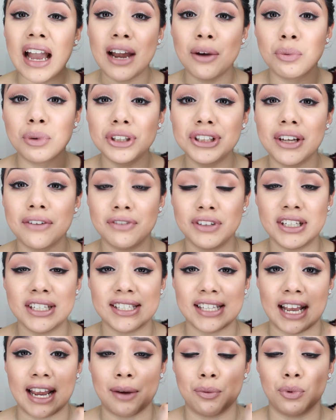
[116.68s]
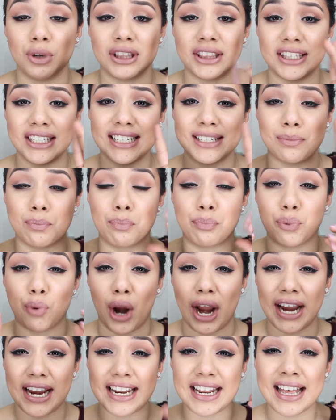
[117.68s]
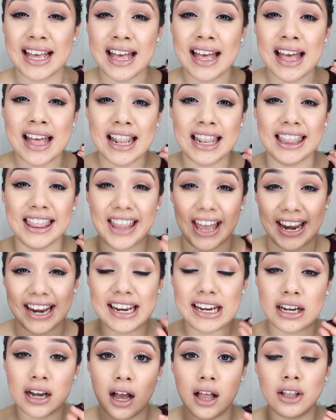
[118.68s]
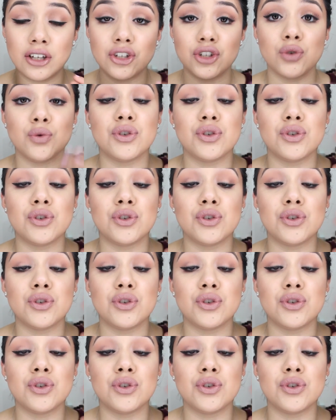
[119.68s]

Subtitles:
I will definitely say with this bright light colors,